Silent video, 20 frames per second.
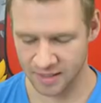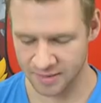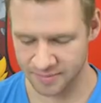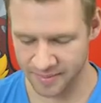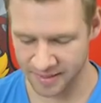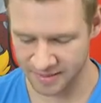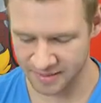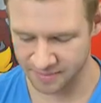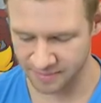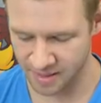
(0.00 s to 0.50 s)
Let's
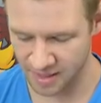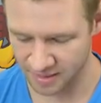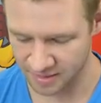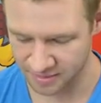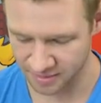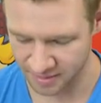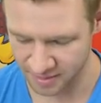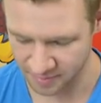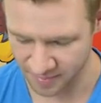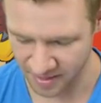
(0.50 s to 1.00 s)
make some
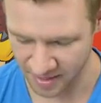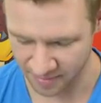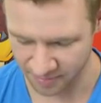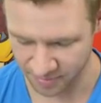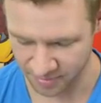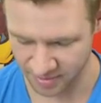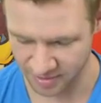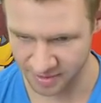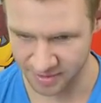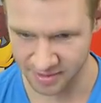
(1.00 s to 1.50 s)
marks on this
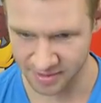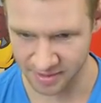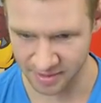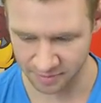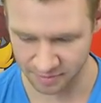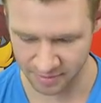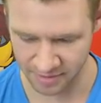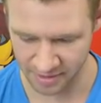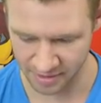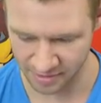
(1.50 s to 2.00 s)
paper and just
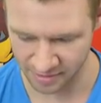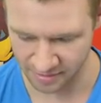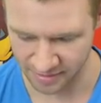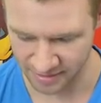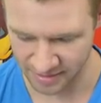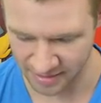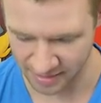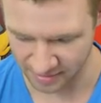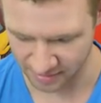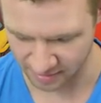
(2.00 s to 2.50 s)
see what they go
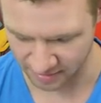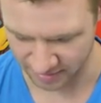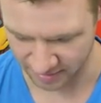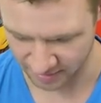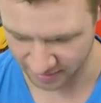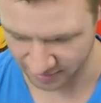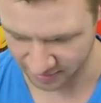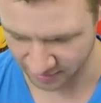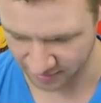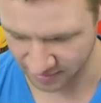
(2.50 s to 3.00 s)
down
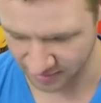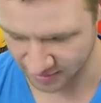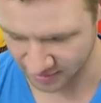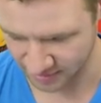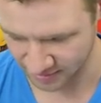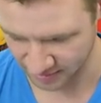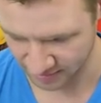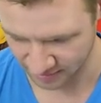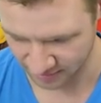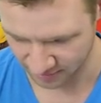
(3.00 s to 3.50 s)
like. So this
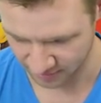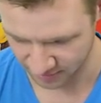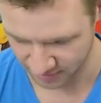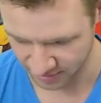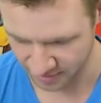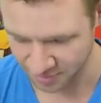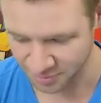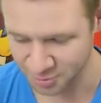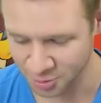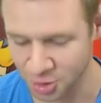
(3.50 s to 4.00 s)
is
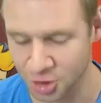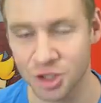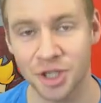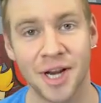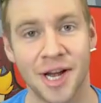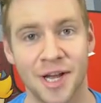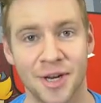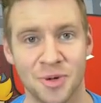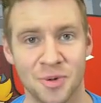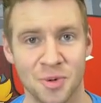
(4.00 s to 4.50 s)
our
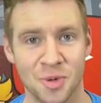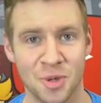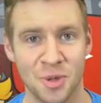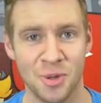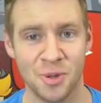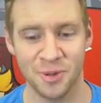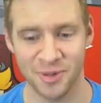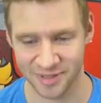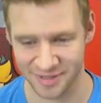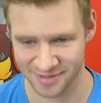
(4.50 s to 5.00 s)

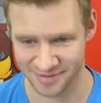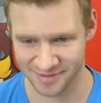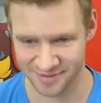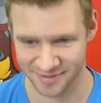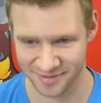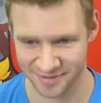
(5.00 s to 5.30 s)
chartreuse,